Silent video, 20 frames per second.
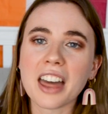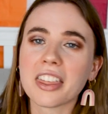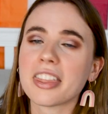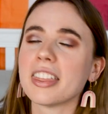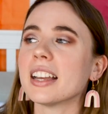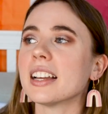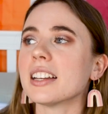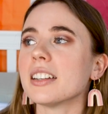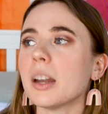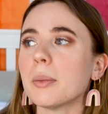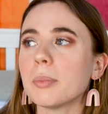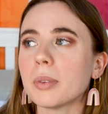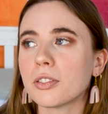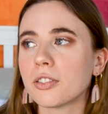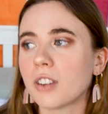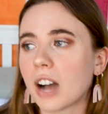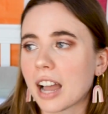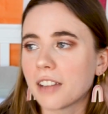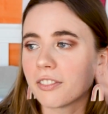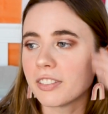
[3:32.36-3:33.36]
I think number
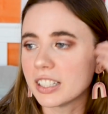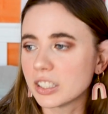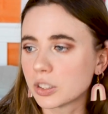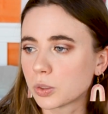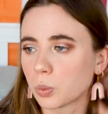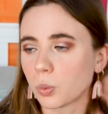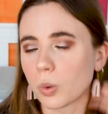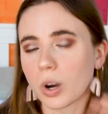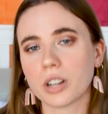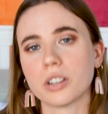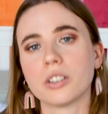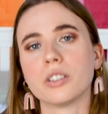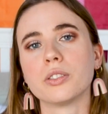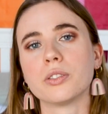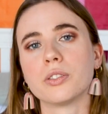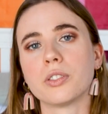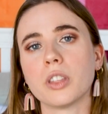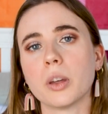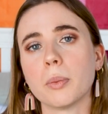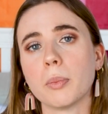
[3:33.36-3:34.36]
five is one
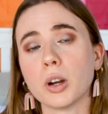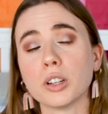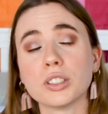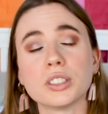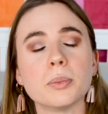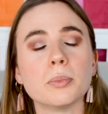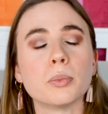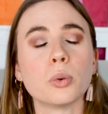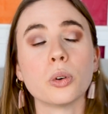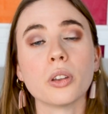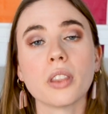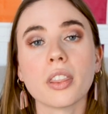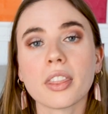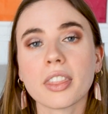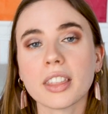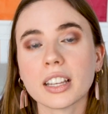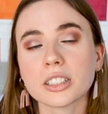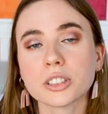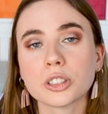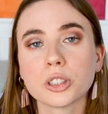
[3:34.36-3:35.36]
of the most important
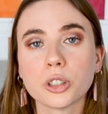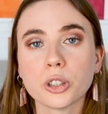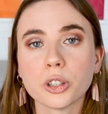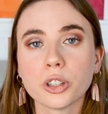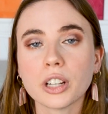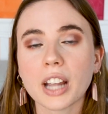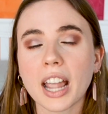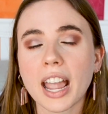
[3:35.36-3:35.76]
things to do,